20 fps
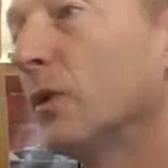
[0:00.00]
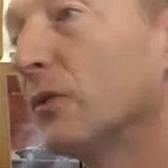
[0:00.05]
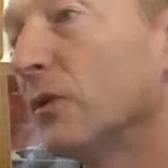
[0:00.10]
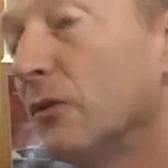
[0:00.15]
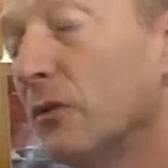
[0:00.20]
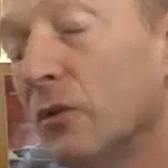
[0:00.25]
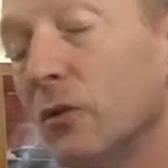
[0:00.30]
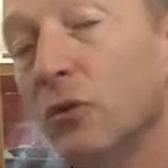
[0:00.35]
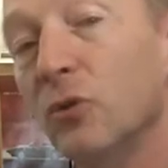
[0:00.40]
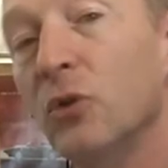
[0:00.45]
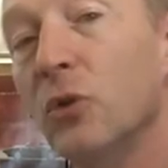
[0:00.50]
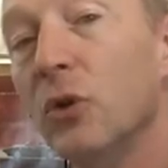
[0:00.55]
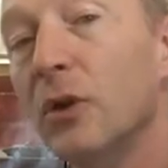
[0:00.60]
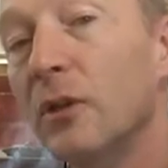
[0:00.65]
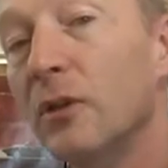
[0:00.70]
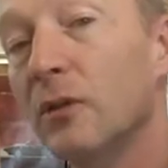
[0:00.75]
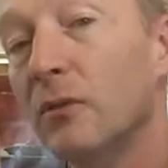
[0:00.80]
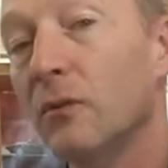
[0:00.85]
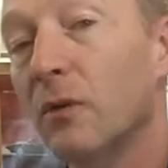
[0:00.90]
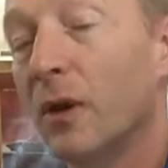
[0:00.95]
what to do
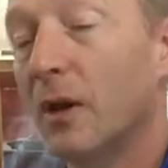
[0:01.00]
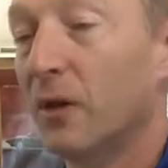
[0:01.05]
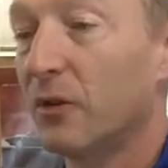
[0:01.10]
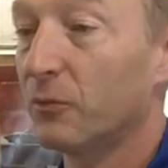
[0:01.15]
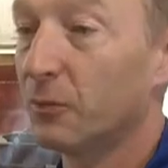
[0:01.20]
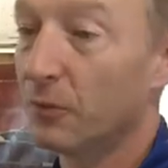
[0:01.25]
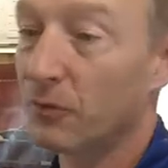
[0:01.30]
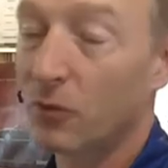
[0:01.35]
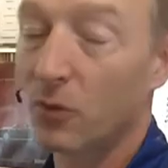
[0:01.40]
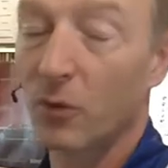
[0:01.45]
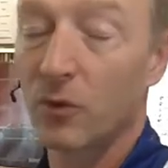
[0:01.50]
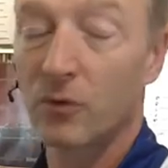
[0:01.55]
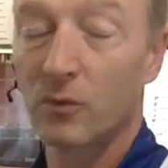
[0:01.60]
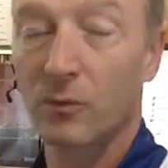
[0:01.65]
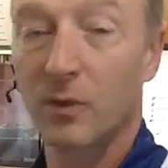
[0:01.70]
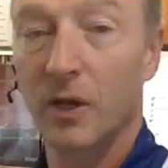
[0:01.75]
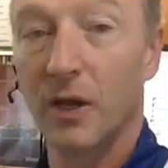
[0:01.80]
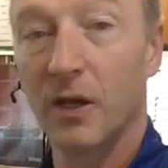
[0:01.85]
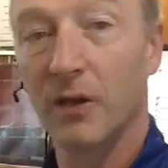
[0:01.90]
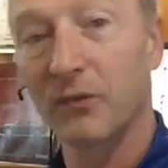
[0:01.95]
during the race, before the
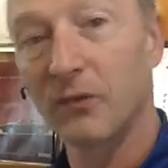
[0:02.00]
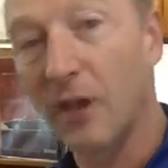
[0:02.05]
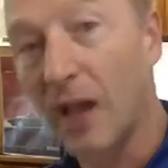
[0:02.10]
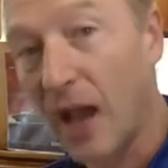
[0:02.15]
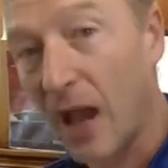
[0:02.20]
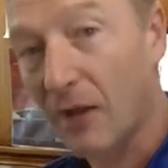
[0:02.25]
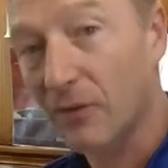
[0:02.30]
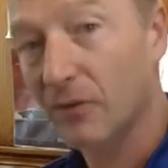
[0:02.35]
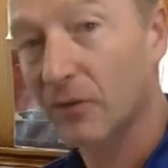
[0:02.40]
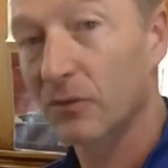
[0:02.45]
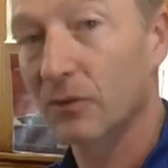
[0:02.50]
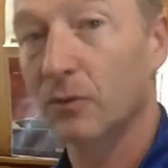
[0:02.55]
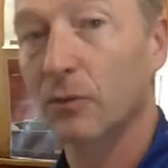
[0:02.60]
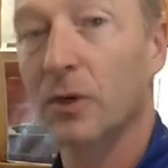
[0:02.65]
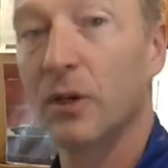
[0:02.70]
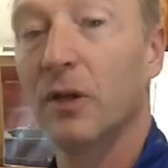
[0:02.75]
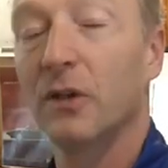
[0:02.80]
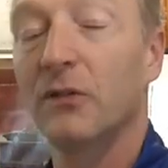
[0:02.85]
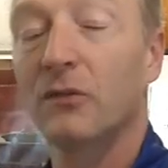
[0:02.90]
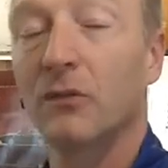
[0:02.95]
race, after the
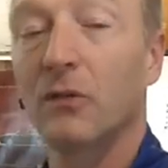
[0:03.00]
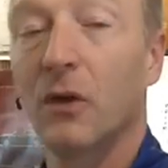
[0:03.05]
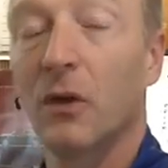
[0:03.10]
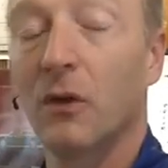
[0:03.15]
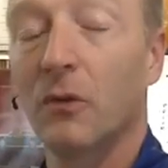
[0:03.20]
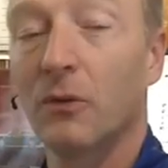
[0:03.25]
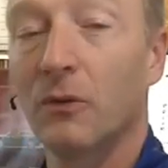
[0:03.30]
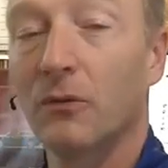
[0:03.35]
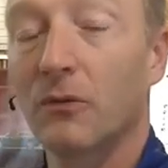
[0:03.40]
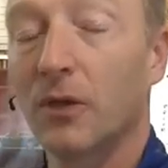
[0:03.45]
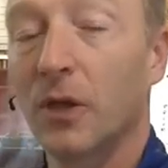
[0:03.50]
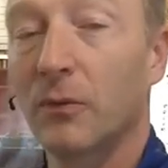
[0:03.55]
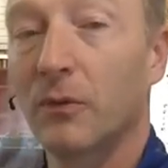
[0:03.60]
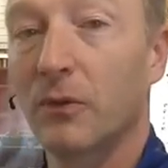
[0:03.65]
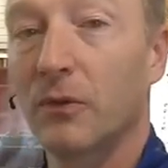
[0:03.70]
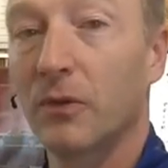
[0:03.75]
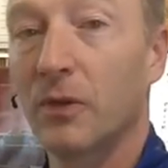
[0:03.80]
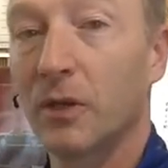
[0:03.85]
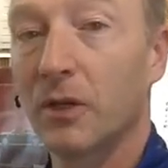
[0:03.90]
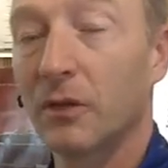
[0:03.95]
race, all those types
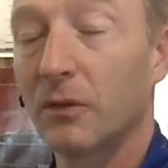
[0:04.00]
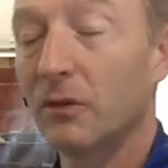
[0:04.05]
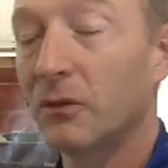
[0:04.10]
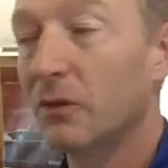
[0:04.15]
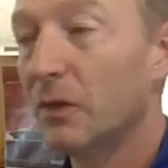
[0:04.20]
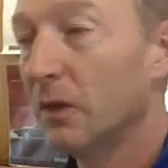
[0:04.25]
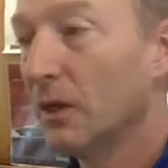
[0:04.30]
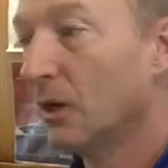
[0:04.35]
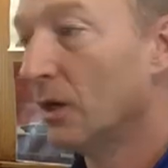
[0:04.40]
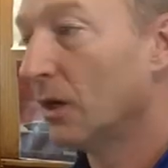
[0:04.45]
of things.